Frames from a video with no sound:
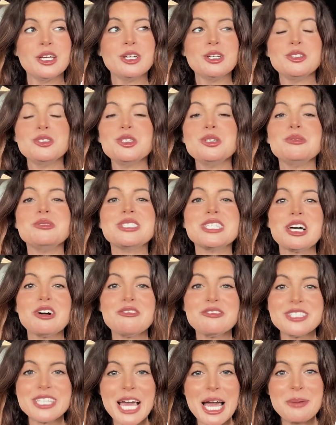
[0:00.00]
So you
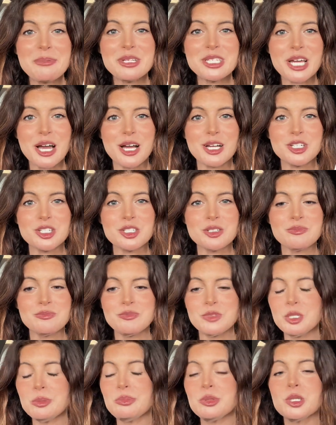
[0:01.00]
self-sabotage.
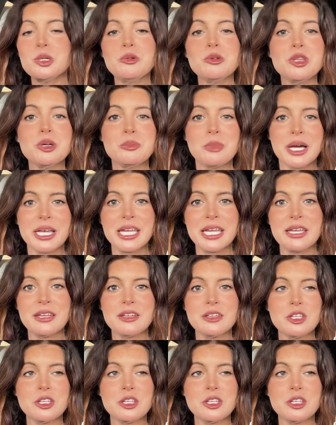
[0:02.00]
You blew the money.